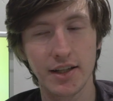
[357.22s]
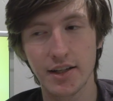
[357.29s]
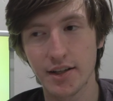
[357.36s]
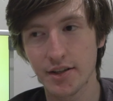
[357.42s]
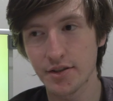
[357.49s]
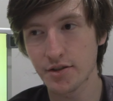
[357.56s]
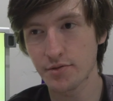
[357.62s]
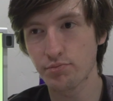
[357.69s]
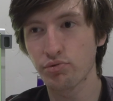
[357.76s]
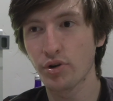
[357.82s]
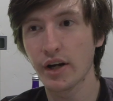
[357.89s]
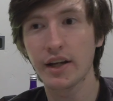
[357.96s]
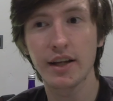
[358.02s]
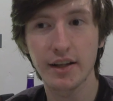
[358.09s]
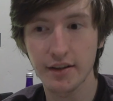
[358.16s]
and just
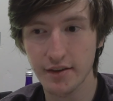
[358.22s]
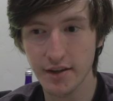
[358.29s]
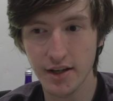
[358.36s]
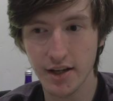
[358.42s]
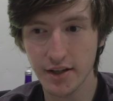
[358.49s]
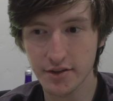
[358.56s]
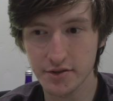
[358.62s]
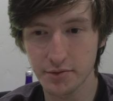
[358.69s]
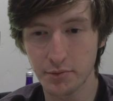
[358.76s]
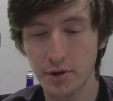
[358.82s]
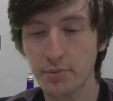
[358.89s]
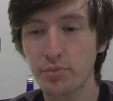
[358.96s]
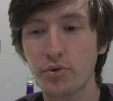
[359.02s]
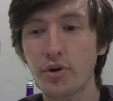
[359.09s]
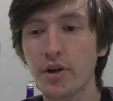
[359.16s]
breaking things. At
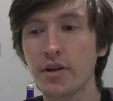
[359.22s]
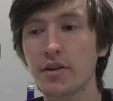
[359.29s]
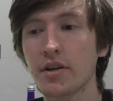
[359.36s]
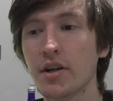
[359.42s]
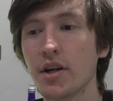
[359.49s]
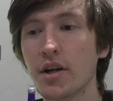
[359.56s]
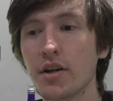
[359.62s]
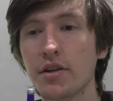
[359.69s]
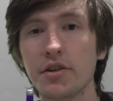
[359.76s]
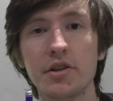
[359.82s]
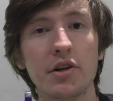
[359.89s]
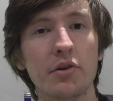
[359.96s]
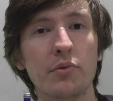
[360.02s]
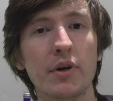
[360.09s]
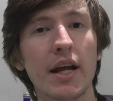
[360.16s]
one point,
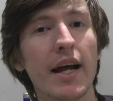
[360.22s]
we